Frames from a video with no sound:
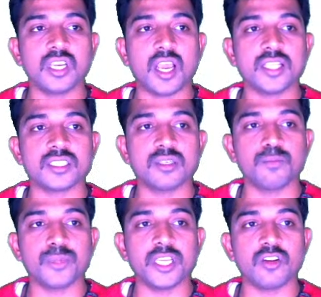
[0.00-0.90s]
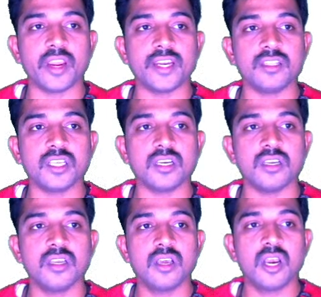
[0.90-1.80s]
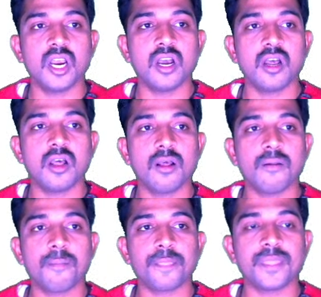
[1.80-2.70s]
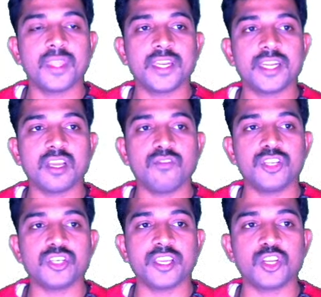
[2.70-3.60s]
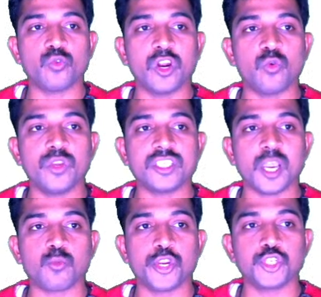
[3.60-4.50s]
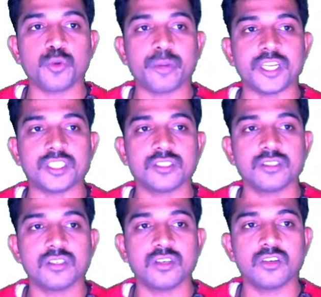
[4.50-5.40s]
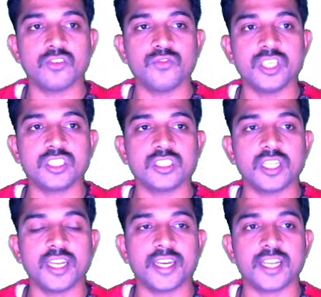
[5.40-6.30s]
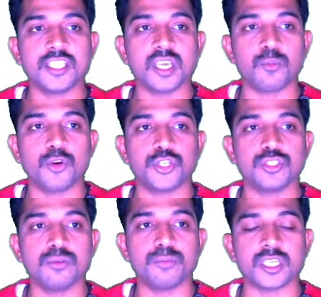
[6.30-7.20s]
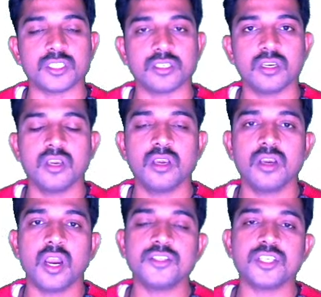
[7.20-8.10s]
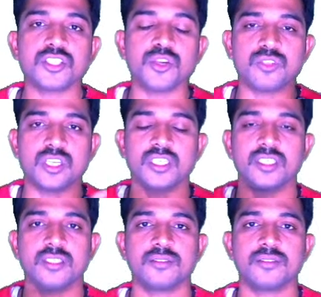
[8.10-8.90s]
I simply write the the data which I required, which I am going to print, which the data is I am going to print. I just use it here.